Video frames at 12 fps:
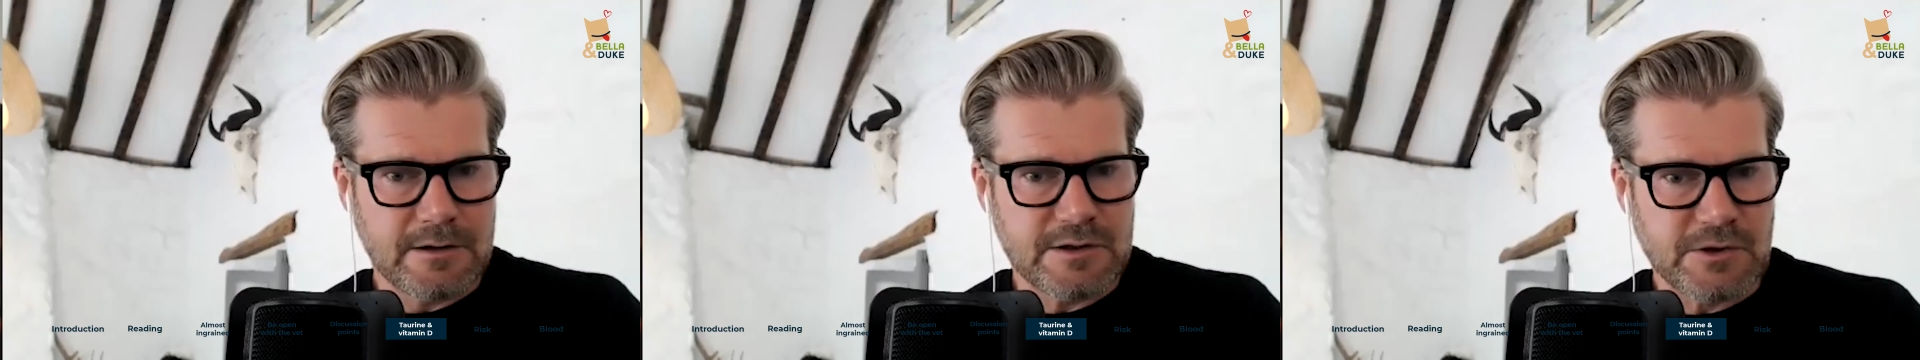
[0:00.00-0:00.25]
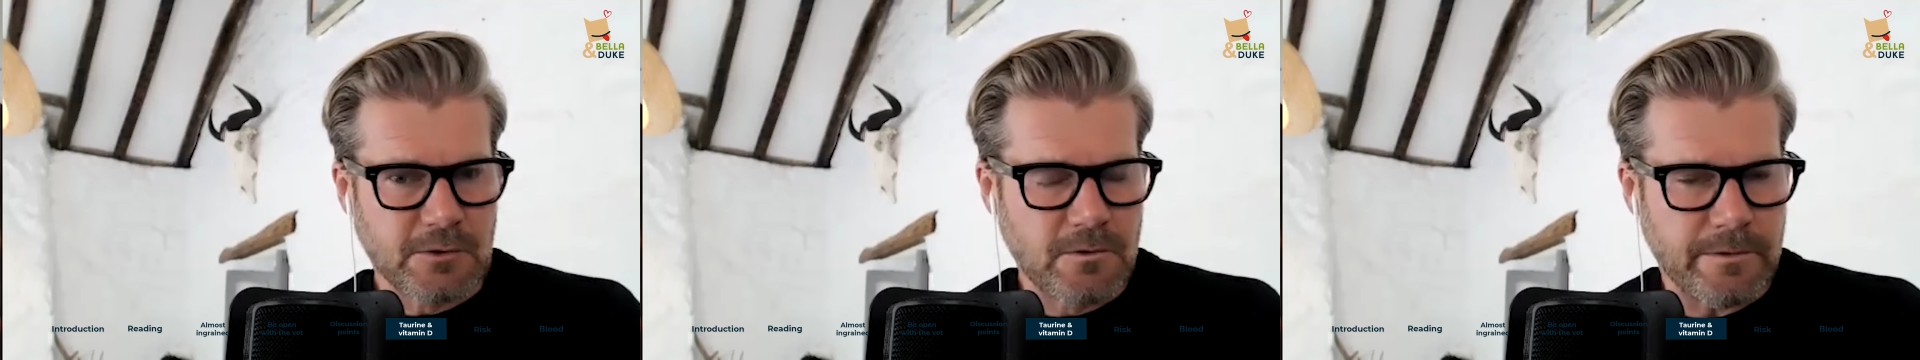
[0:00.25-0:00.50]

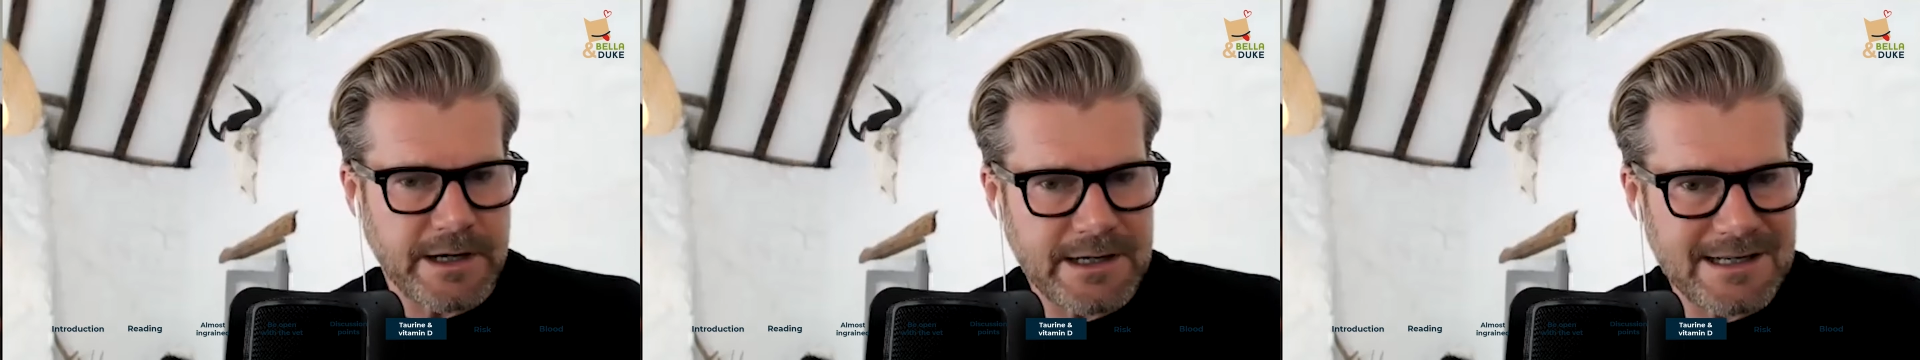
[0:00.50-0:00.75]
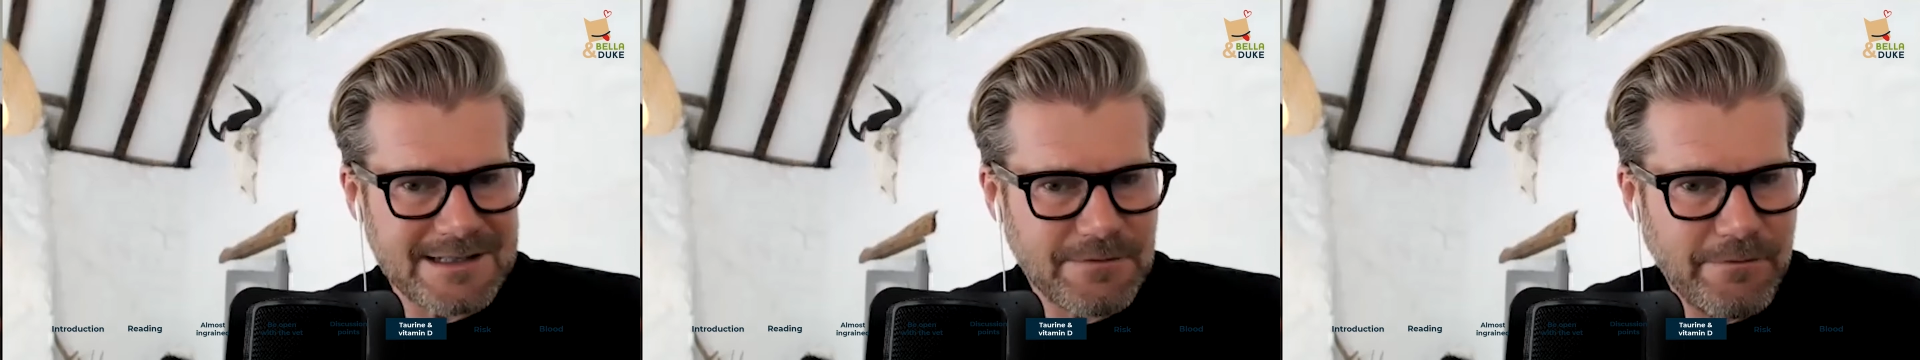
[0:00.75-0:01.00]
Taurine
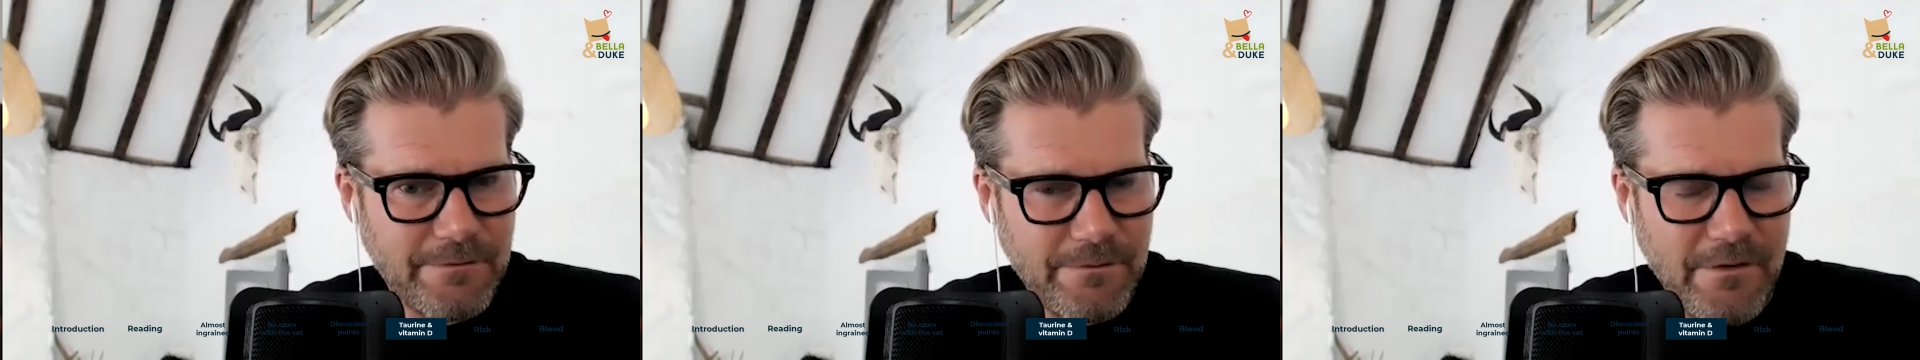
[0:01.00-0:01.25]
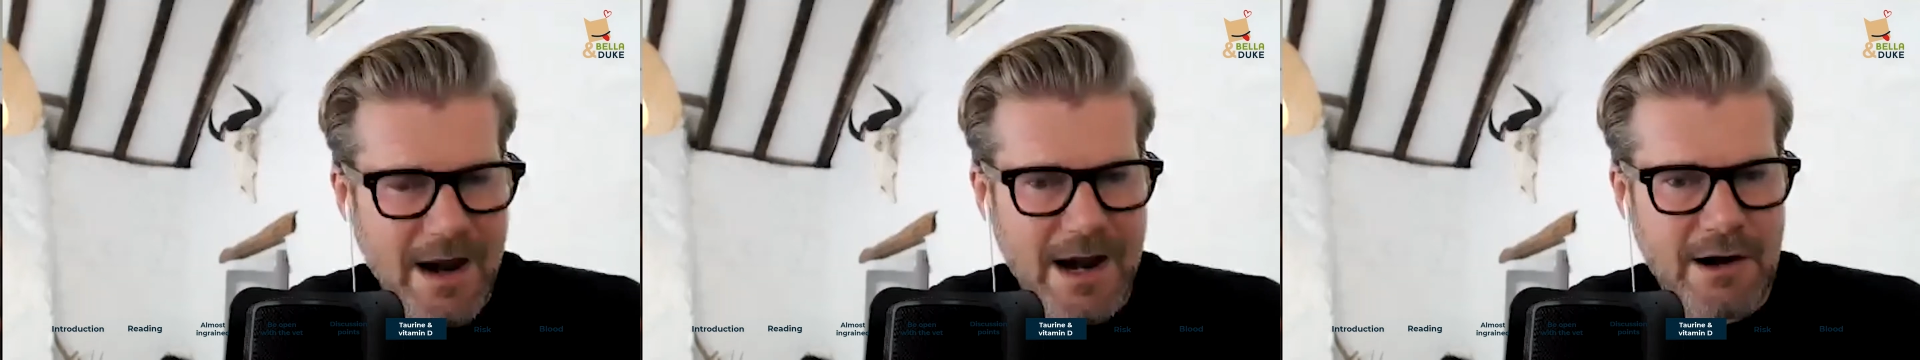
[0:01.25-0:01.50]
is
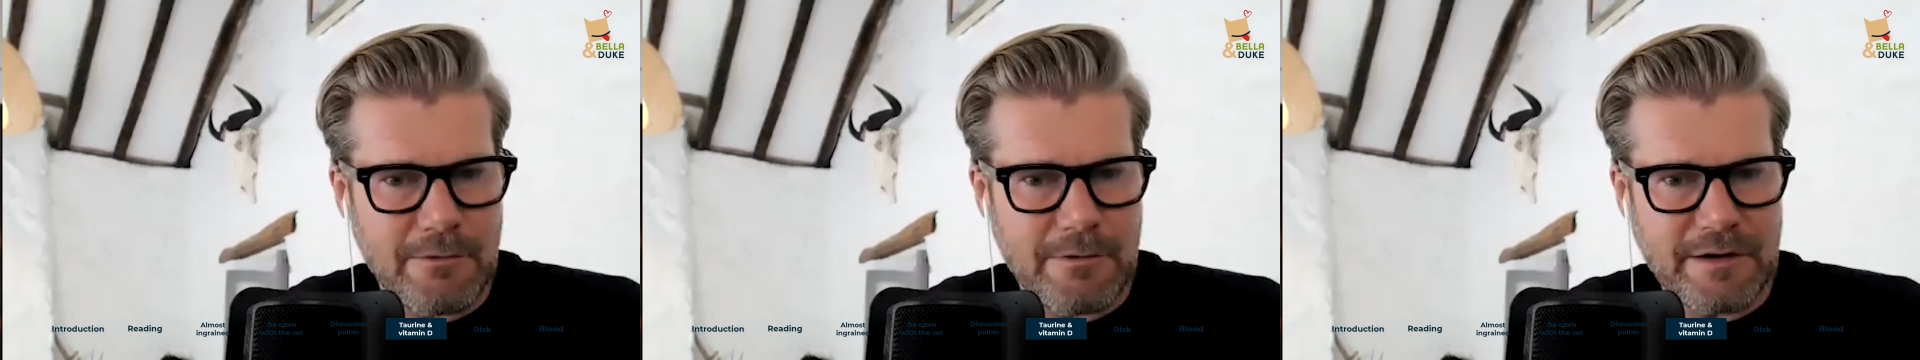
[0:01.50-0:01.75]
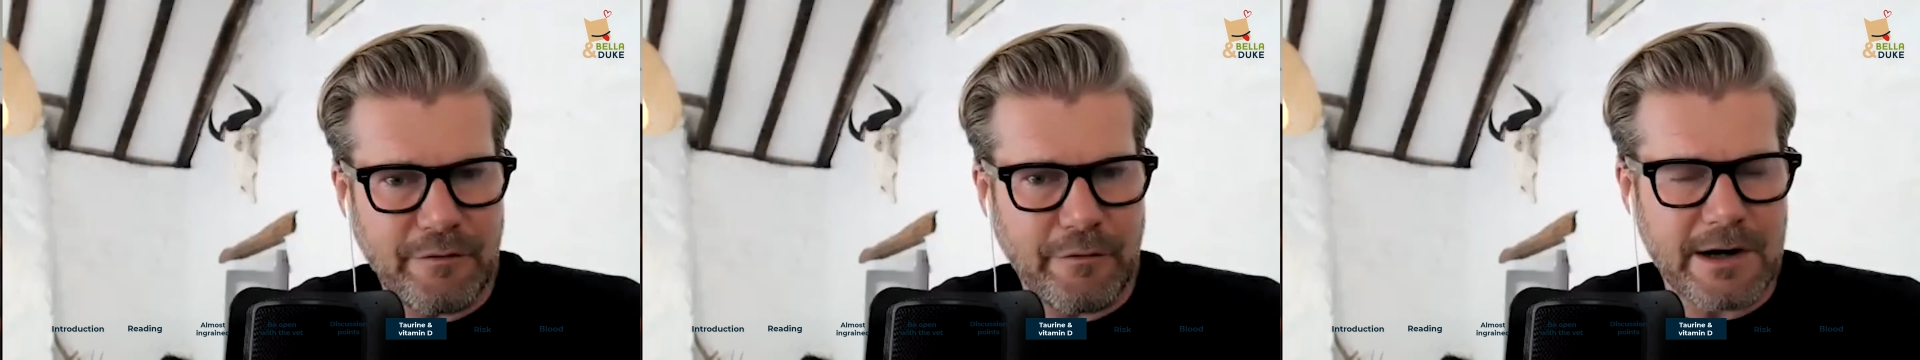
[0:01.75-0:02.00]
very
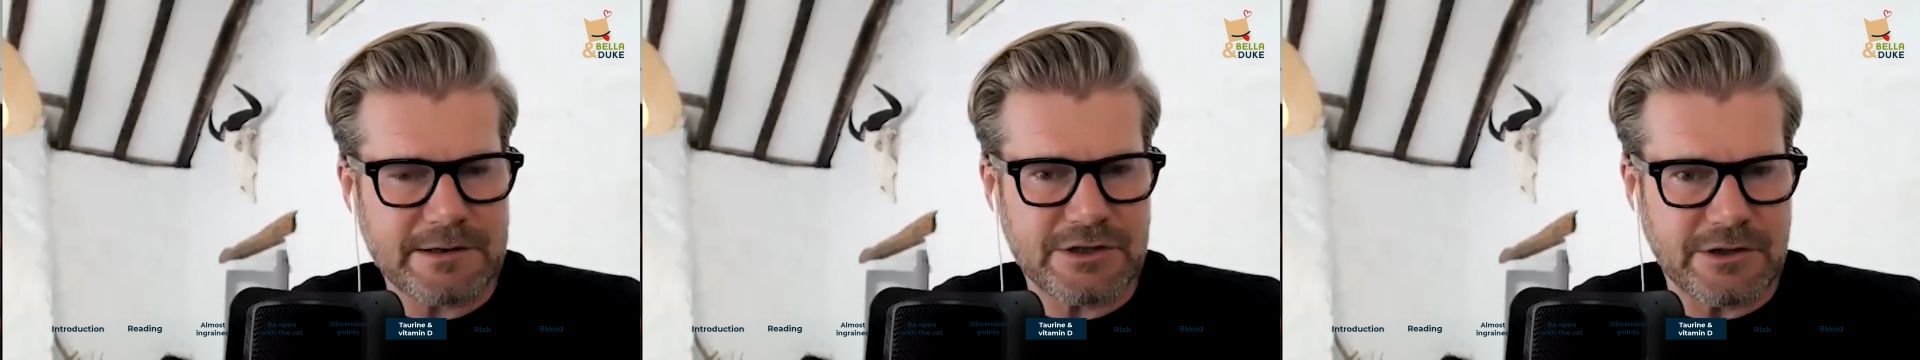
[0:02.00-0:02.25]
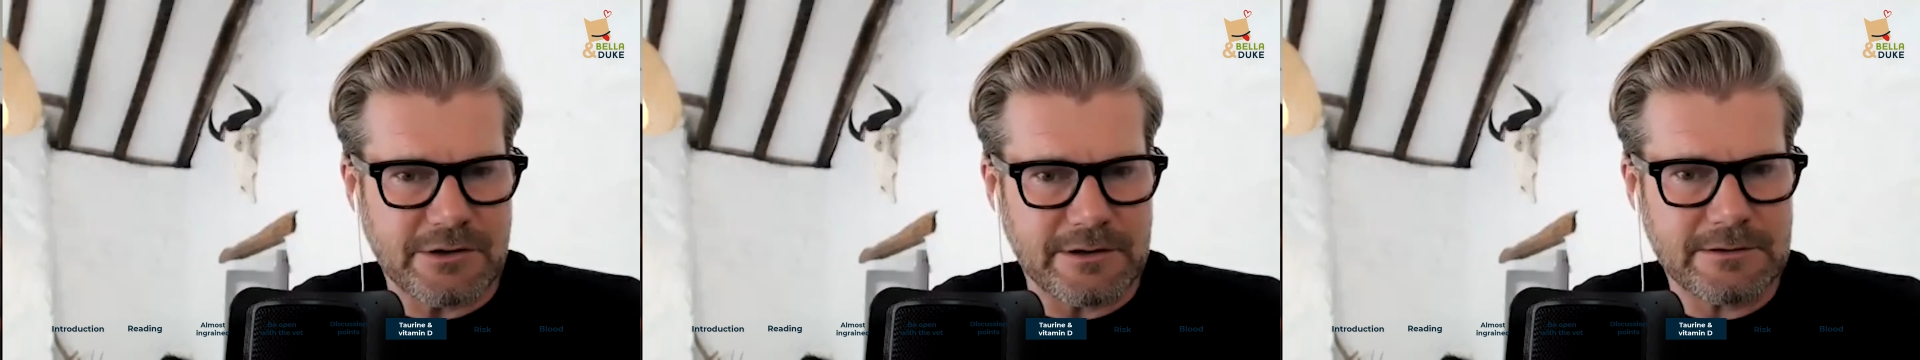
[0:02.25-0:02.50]

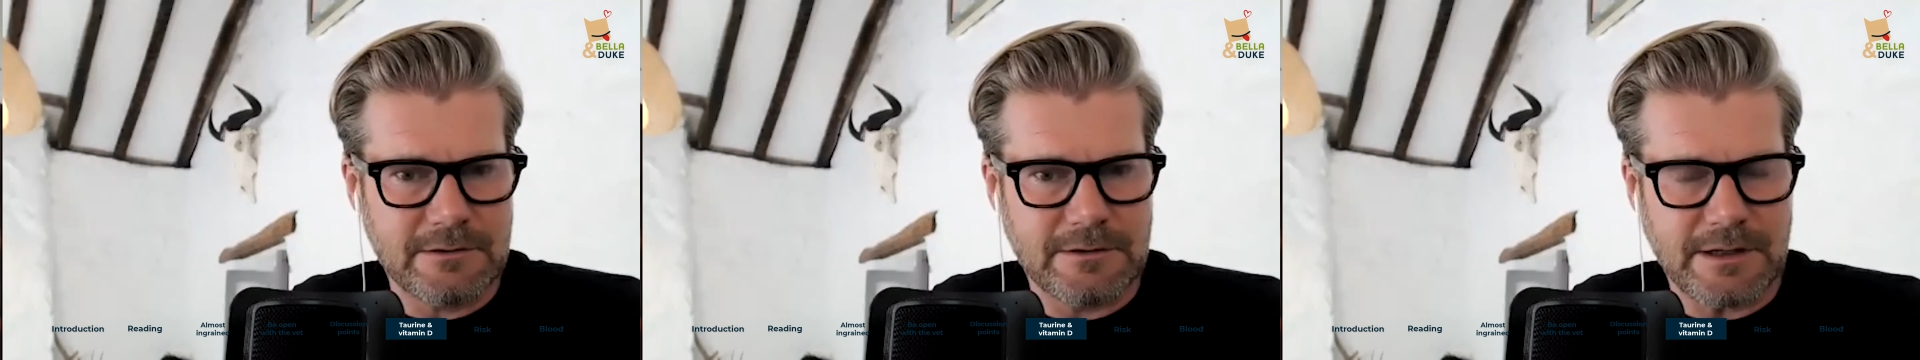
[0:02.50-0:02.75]
fragile.